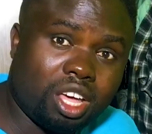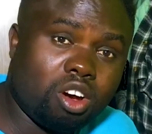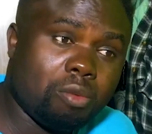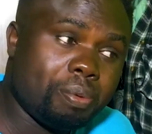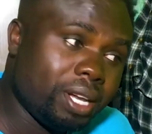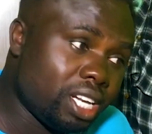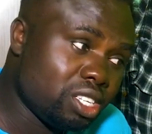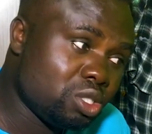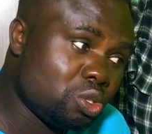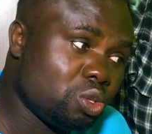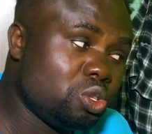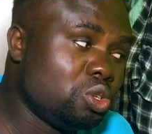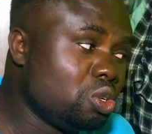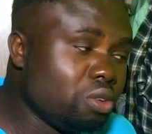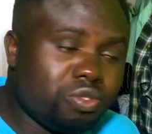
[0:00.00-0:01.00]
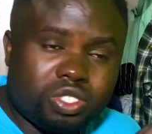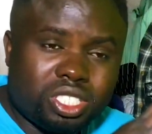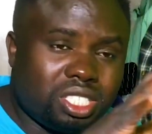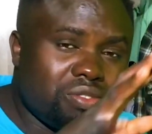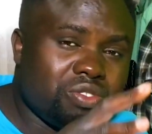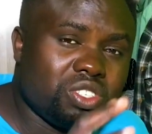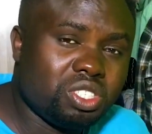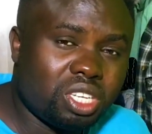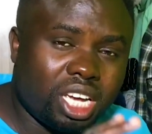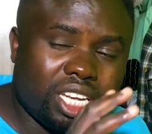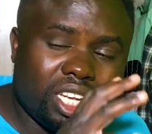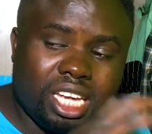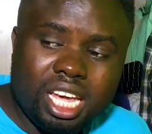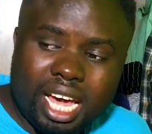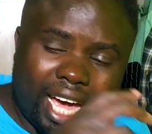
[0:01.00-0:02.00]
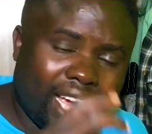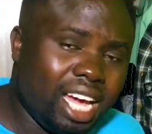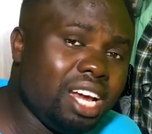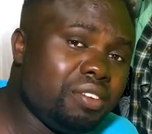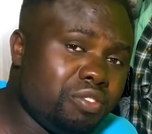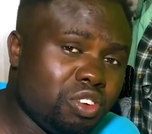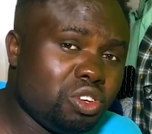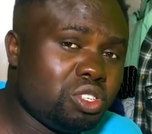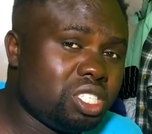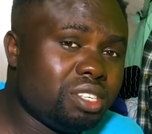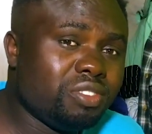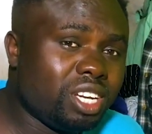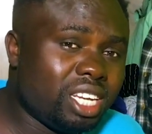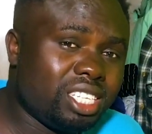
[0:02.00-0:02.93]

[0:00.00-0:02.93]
opened a studio. You've seen I had videos, even I